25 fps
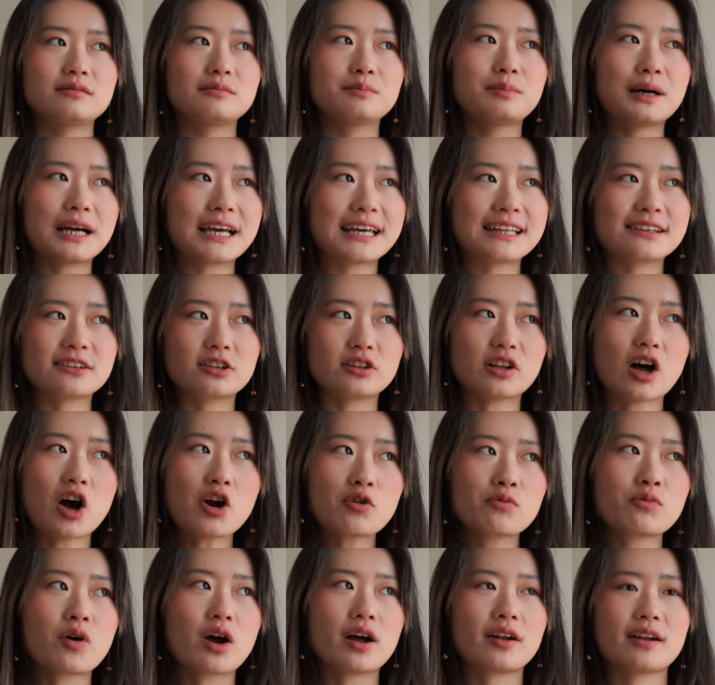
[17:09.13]
But in the
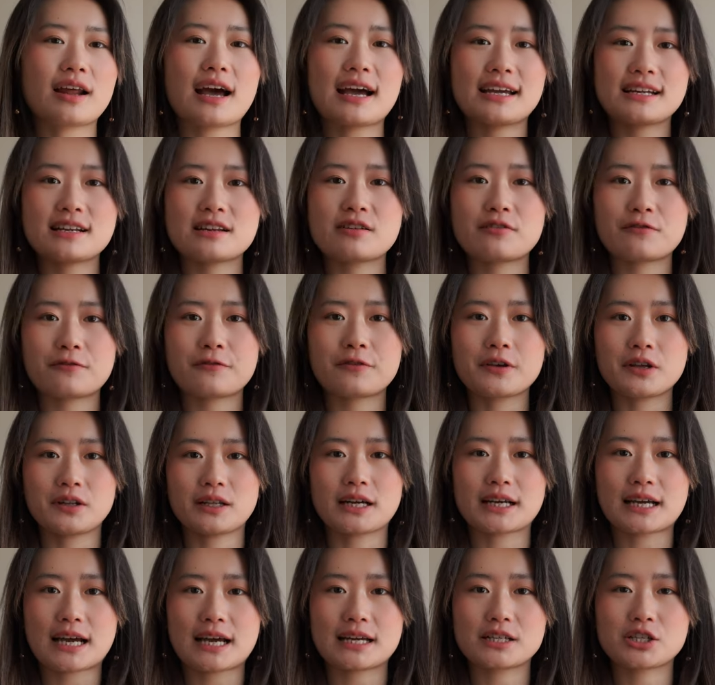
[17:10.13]
long run, I didn't feel
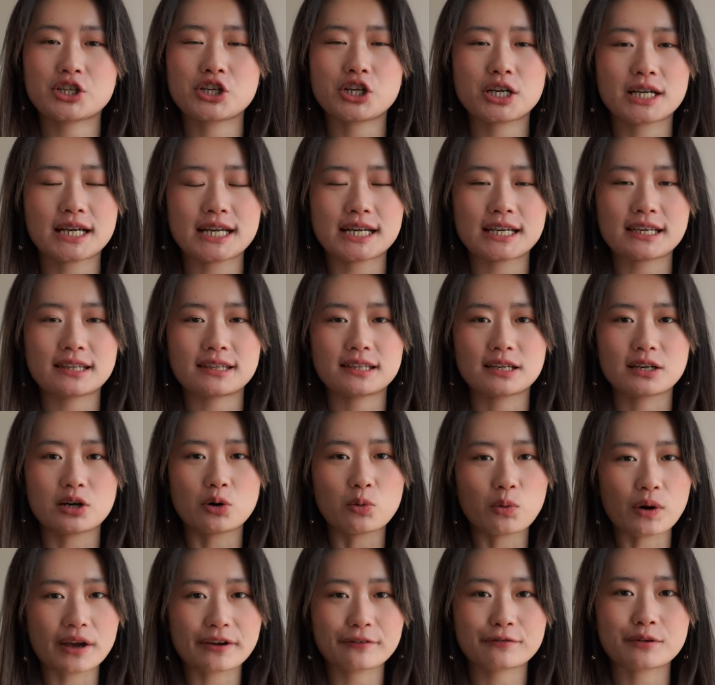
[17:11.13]
like I took anything
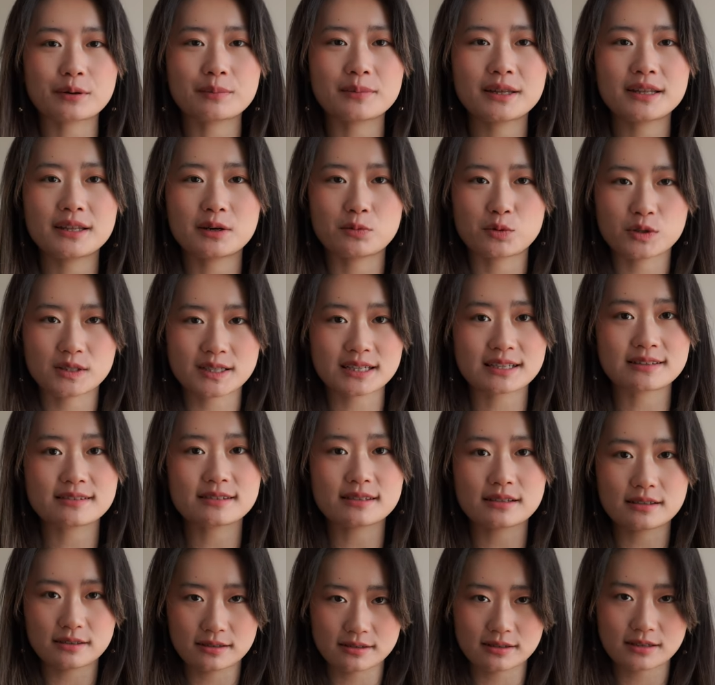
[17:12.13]
away from it that was
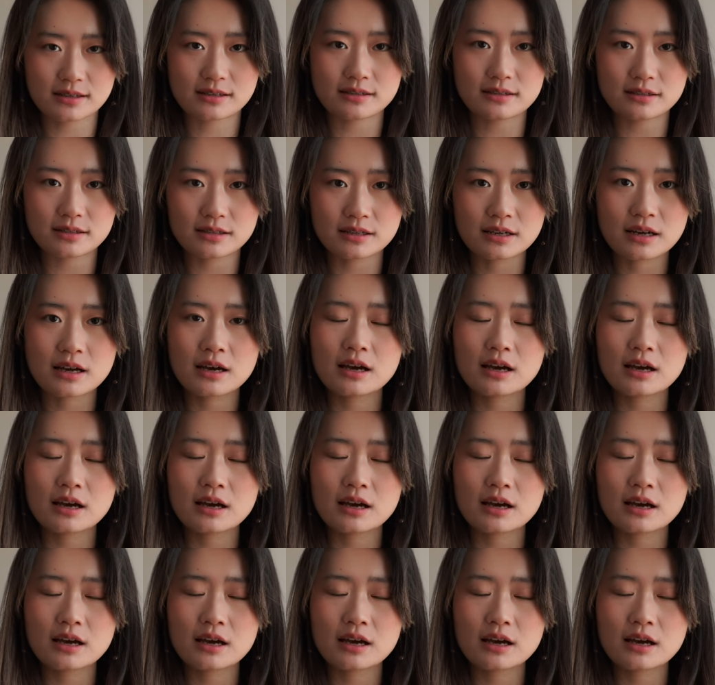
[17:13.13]
consistent.